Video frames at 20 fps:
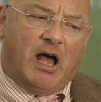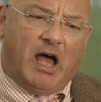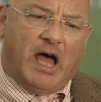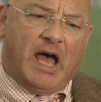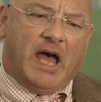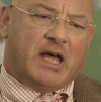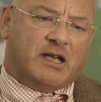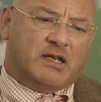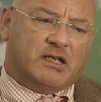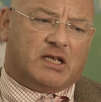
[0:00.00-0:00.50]

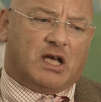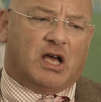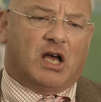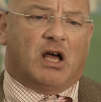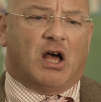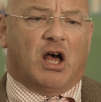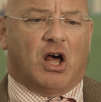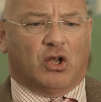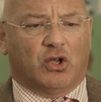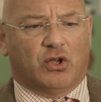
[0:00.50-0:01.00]
and
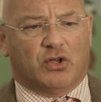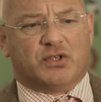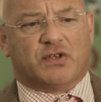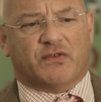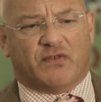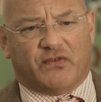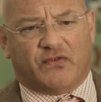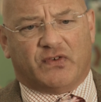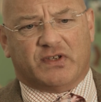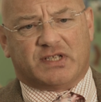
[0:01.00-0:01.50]
a lot of
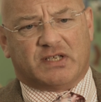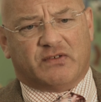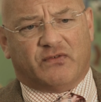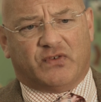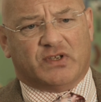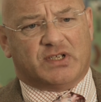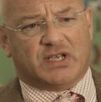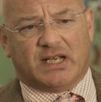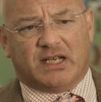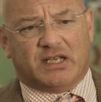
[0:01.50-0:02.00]
the
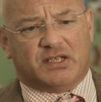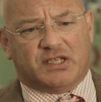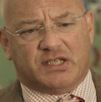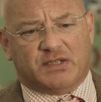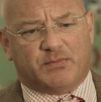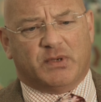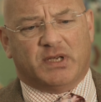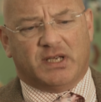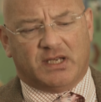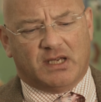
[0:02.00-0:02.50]
fatalities
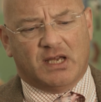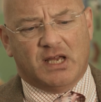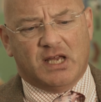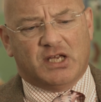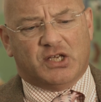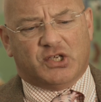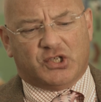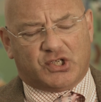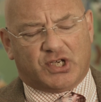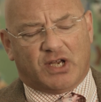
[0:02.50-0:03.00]
being
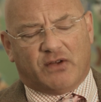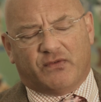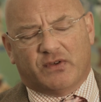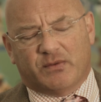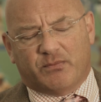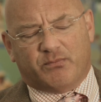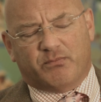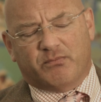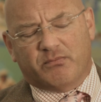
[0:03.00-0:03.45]
suffered